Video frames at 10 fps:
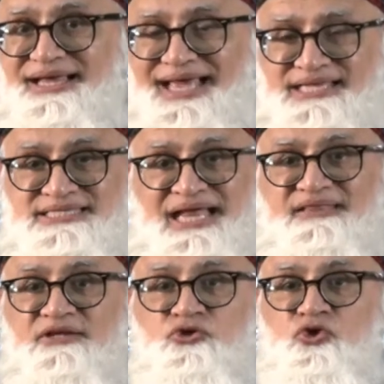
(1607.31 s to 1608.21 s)
has
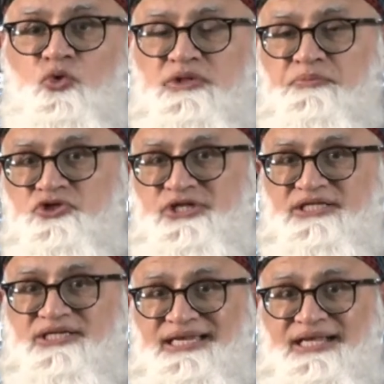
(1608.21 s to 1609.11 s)
nothing to do with the
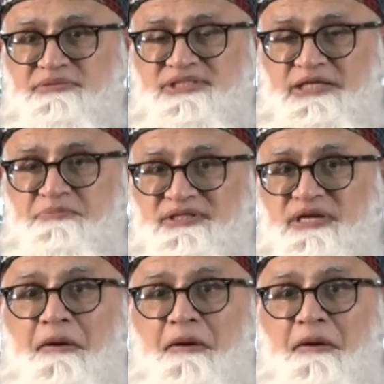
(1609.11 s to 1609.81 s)
projected income statement,